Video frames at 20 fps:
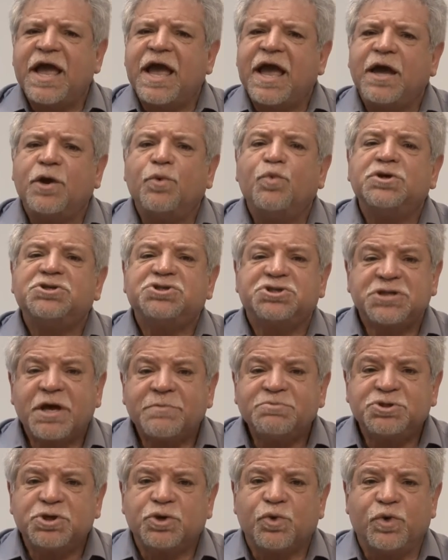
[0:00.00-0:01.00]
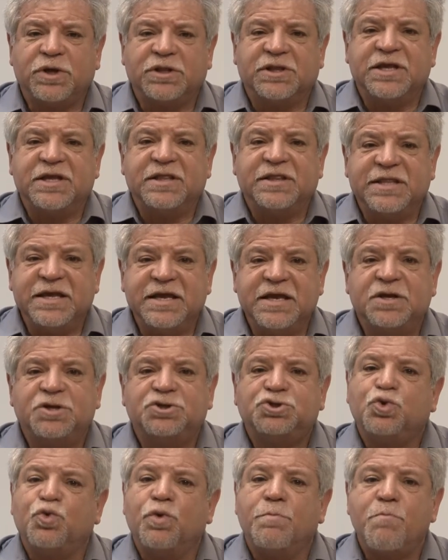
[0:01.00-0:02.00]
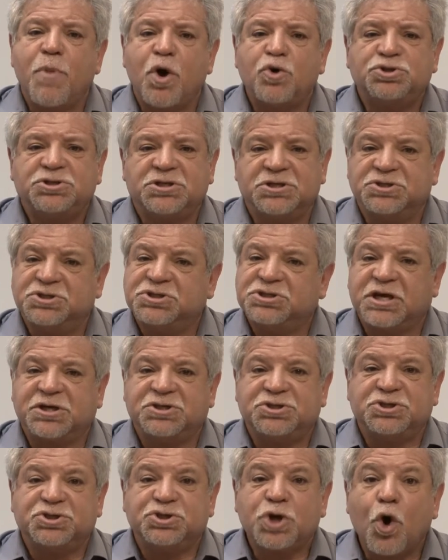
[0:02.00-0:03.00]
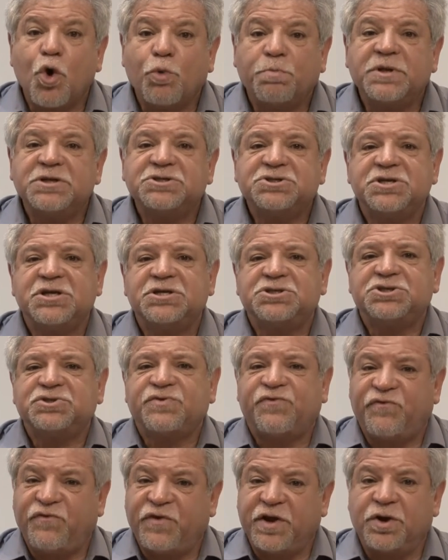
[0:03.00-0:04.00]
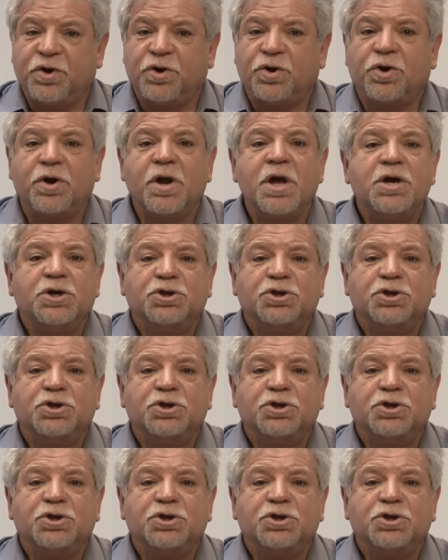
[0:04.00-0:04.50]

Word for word: and which subsequently lead to emotions such as hopelessness, fear,